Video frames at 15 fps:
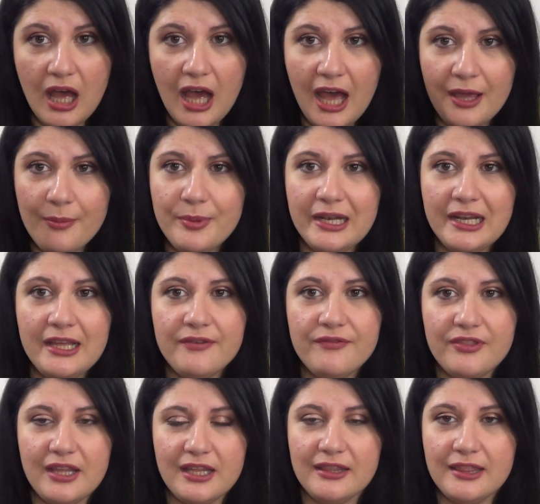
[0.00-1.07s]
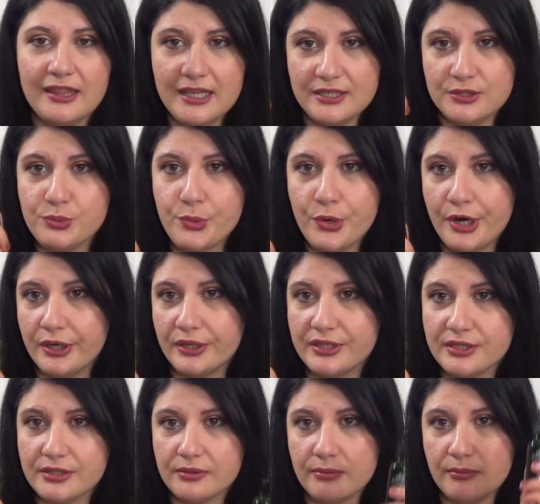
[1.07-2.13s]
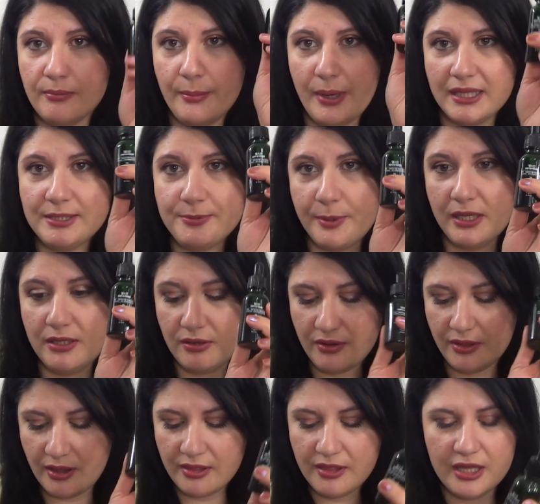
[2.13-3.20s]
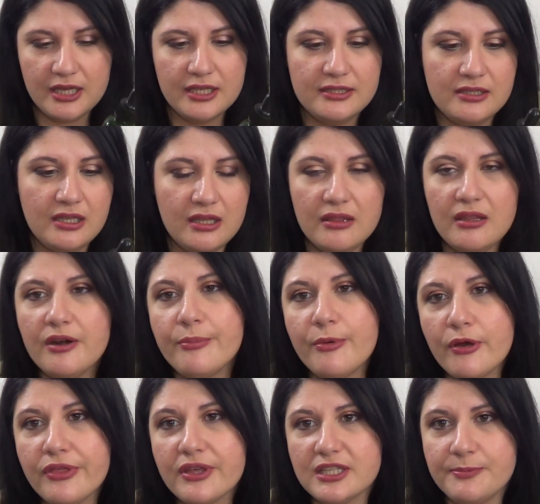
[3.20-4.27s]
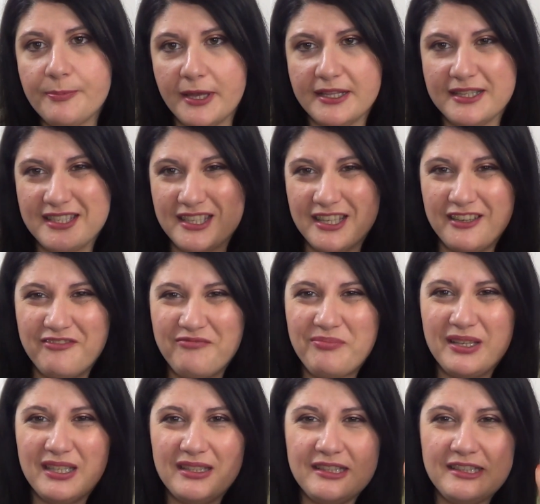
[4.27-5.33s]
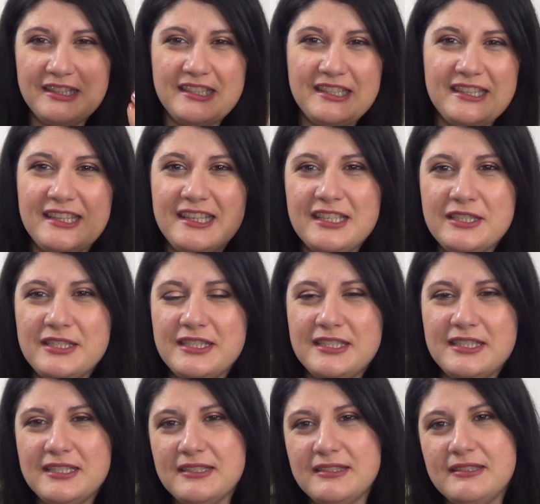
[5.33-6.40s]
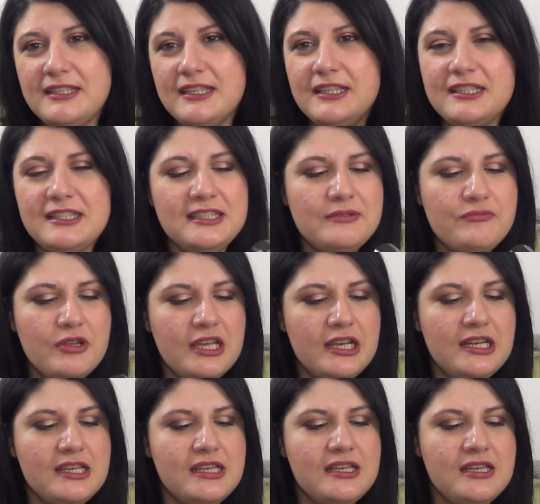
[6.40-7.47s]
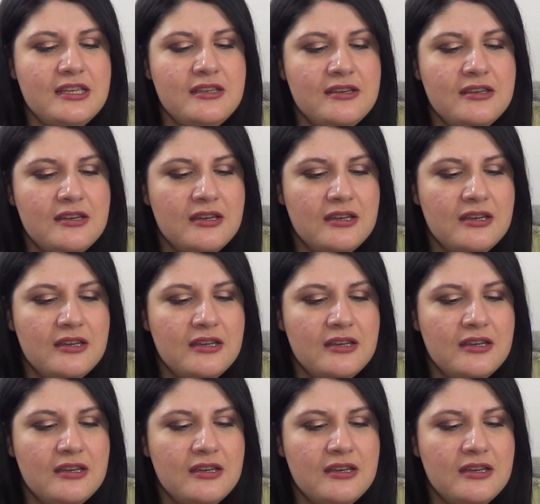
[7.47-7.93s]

I believe that this works much better than this, and they're both expensive, but this didn't really